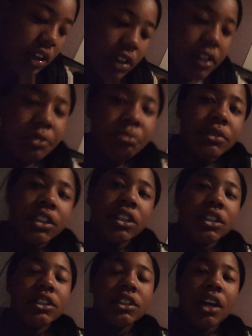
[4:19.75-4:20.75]
Like,
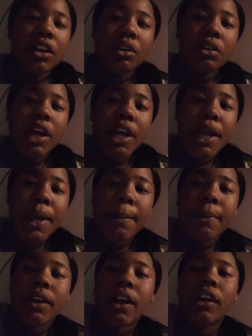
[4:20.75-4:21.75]
it's not okay.
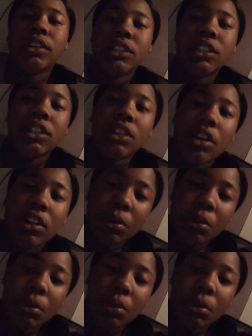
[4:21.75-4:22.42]
But I'll see y'all